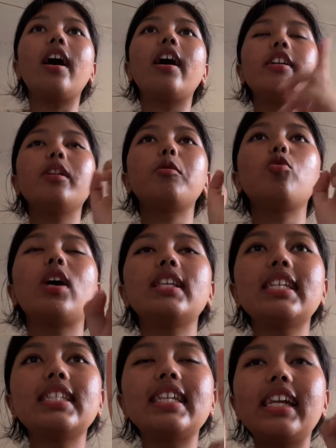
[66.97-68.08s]
number 1
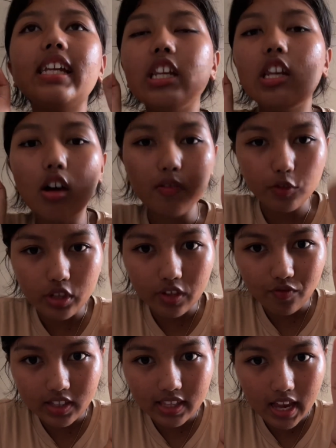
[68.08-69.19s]
is that it loves to
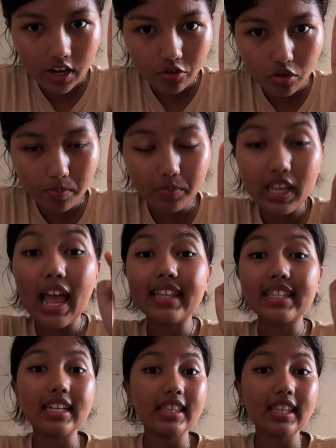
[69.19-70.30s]
infect the antrum, and
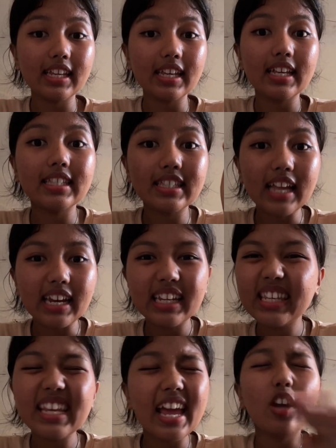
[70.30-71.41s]
second thing is that
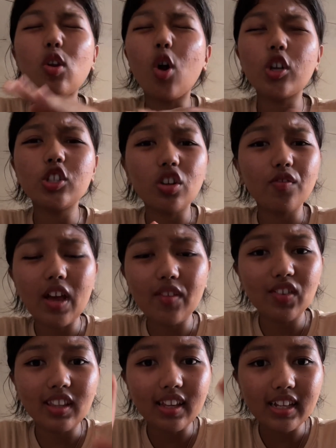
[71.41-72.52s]
it cannot survive
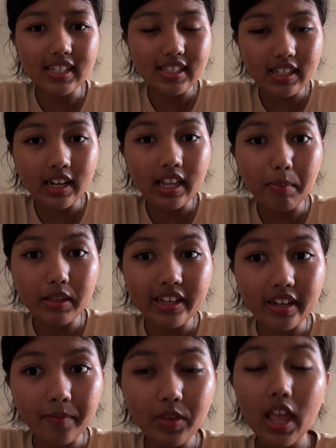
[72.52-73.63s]
in the intestinal
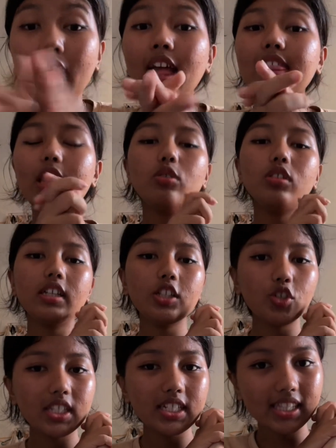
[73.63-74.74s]
epithelium. Now, the
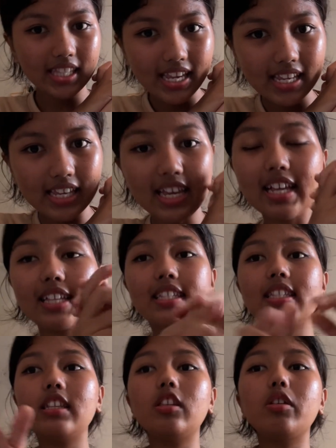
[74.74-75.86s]
interesting thing
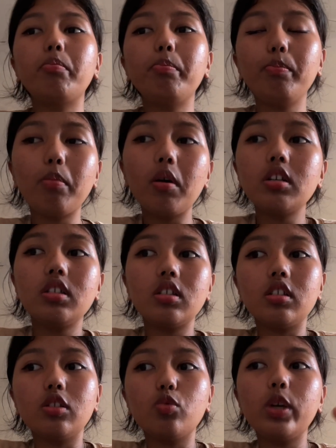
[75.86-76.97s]
is the
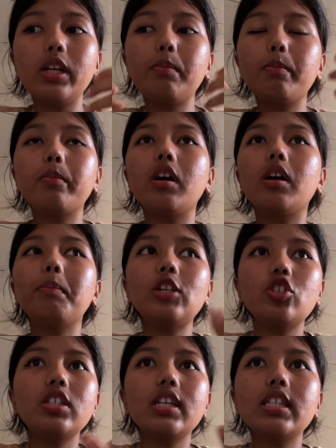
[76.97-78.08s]
person, when a
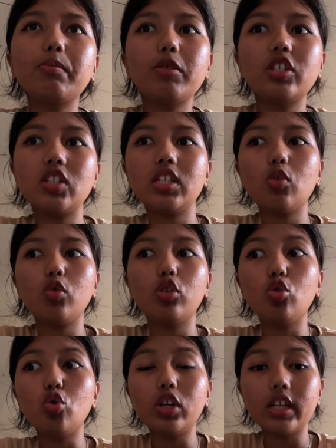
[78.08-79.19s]
patient is presenting with
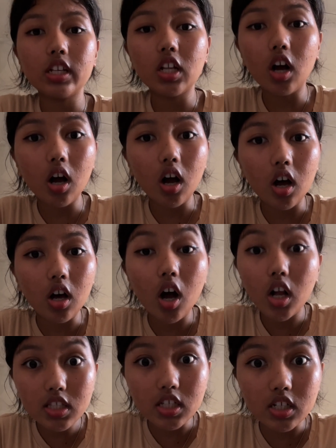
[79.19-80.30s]
duodenal
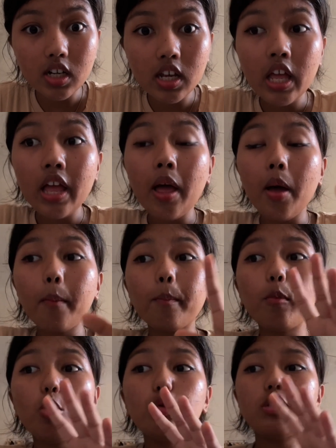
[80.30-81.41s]
ulcer,
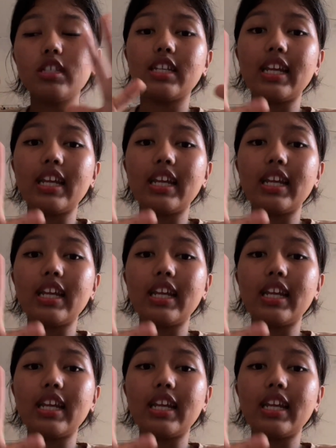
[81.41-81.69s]
most